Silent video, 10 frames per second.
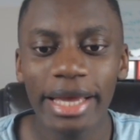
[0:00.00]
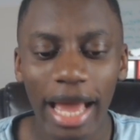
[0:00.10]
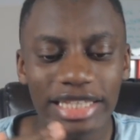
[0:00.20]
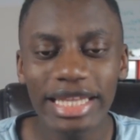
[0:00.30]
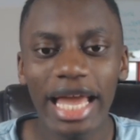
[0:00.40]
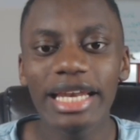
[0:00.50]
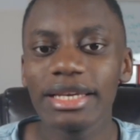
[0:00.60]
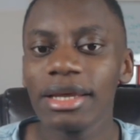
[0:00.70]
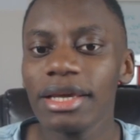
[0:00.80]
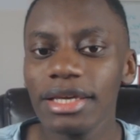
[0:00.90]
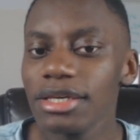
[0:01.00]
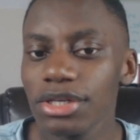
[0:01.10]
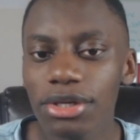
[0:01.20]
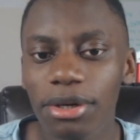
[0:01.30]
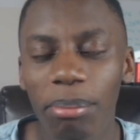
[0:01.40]
And then he
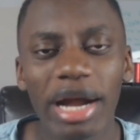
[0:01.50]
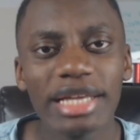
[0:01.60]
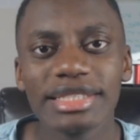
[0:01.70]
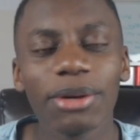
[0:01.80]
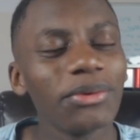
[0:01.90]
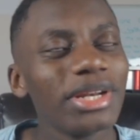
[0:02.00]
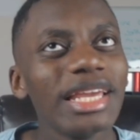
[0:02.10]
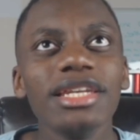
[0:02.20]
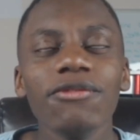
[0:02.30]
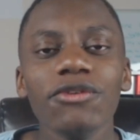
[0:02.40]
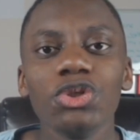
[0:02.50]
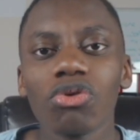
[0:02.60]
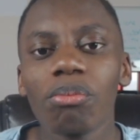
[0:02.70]
combines that with individual